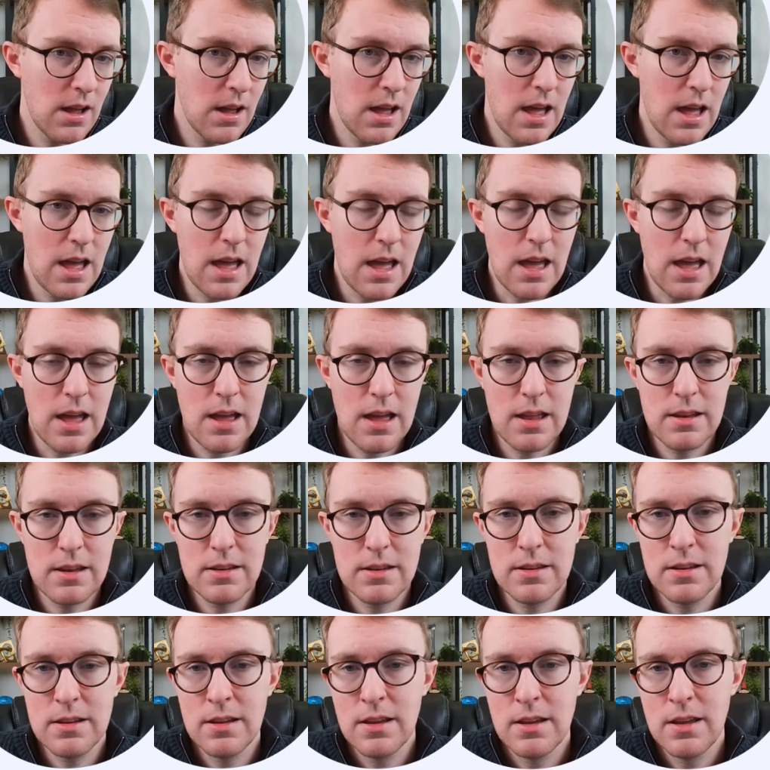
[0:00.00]

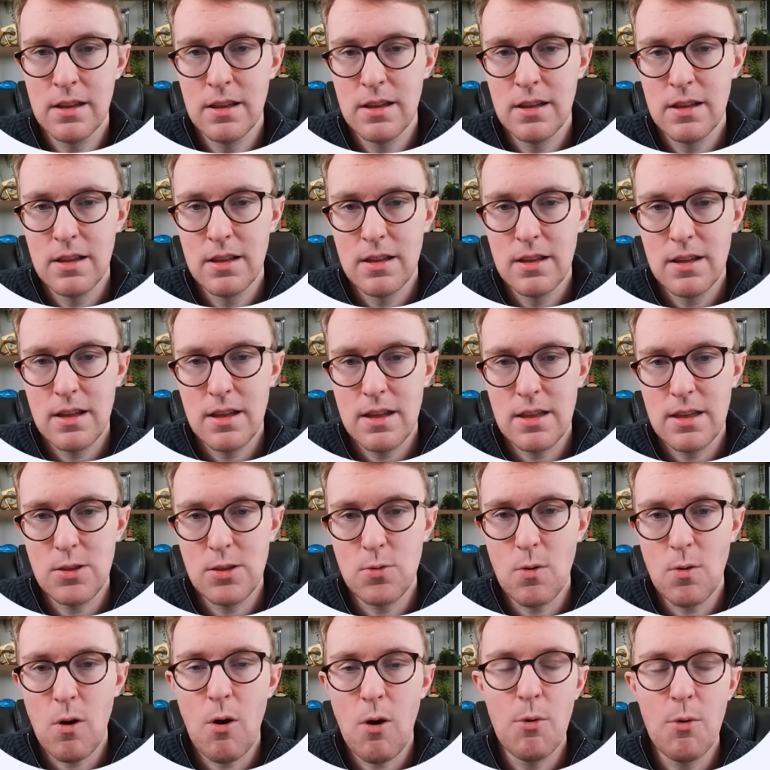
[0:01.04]
and
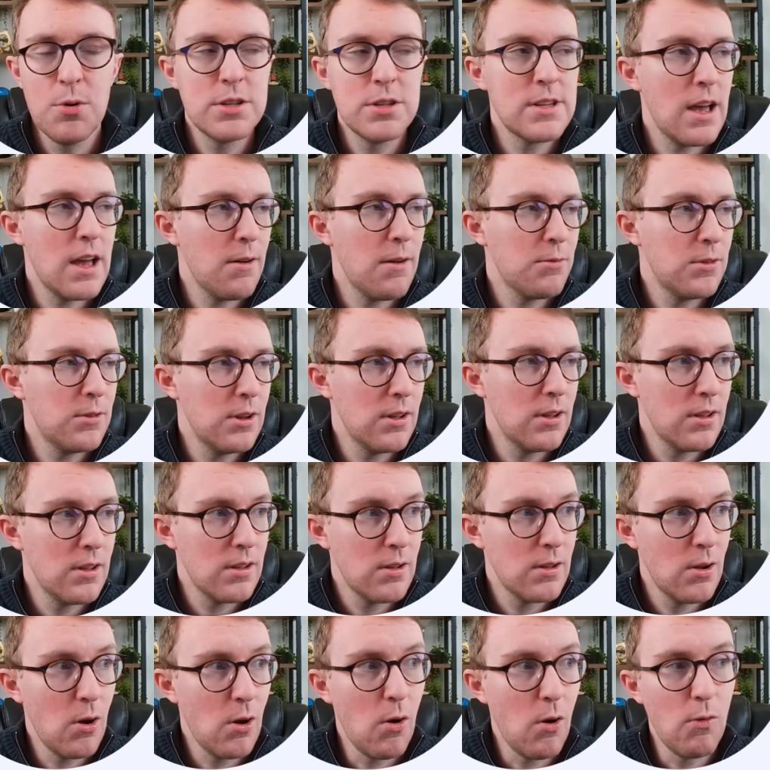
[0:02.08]
you always have
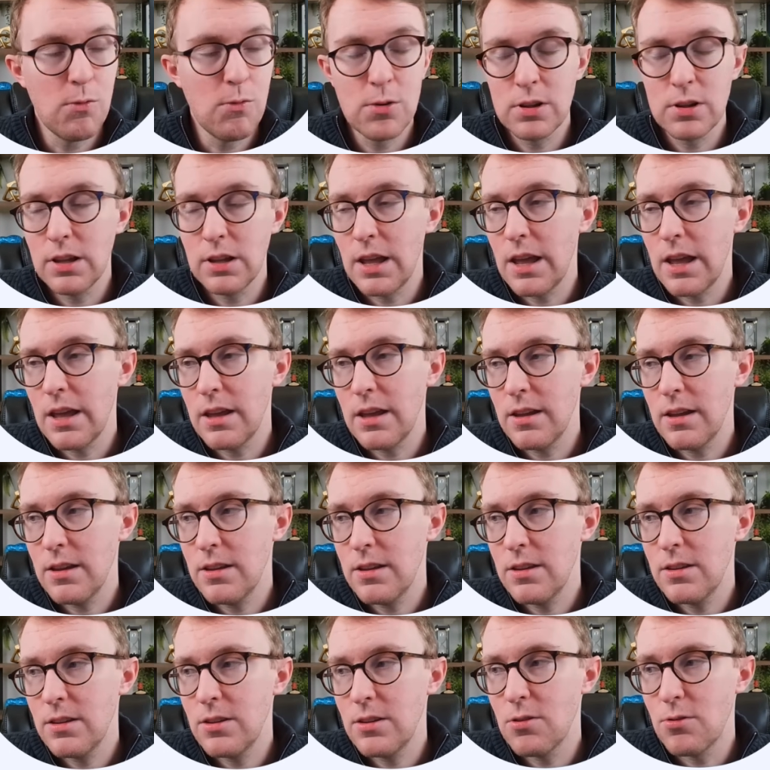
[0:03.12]
to
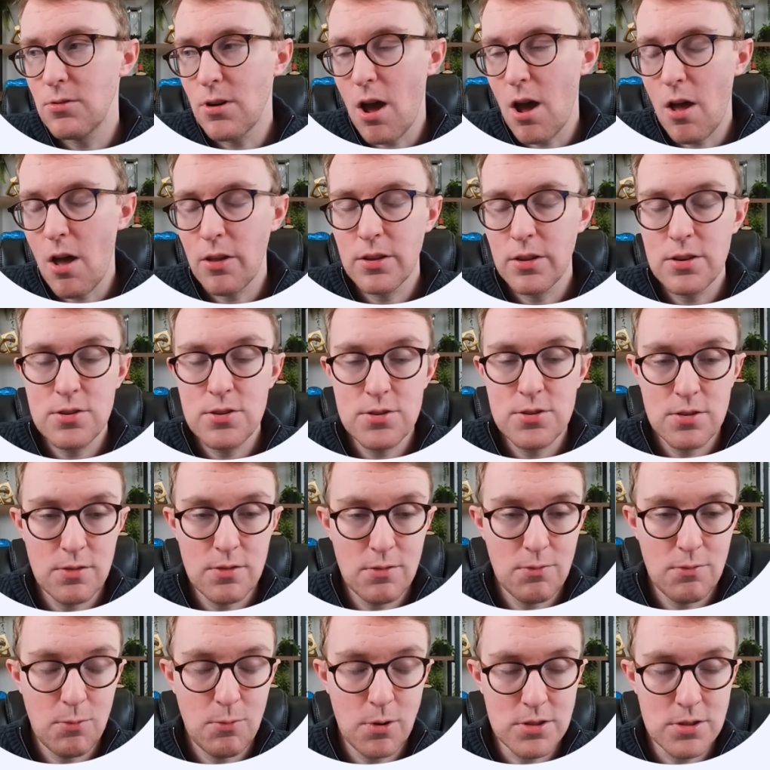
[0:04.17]
overlay your knowledge
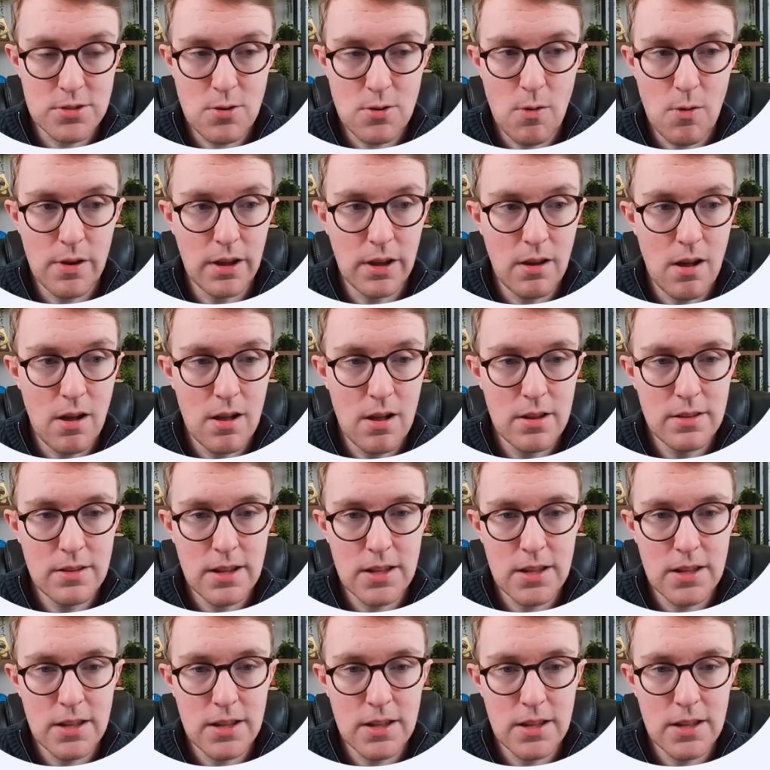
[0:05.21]
of what's going on.